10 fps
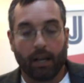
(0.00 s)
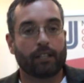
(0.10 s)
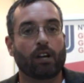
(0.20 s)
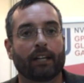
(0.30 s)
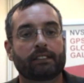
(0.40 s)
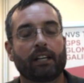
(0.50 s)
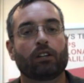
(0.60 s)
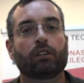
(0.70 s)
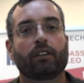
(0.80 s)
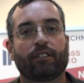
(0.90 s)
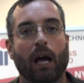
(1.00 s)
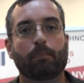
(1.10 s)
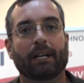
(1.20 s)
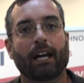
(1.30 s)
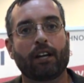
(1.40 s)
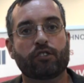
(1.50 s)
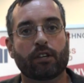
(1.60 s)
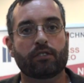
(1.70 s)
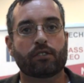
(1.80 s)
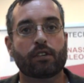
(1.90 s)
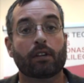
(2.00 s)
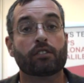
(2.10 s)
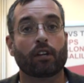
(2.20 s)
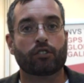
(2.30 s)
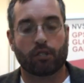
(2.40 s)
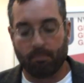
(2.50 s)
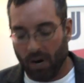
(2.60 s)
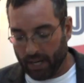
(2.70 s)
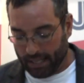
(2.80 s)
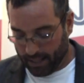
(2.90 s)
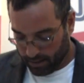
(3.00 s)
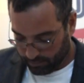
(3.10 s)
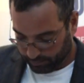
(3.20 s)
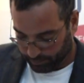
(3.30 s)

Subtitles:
It's ideal for applications such as mining,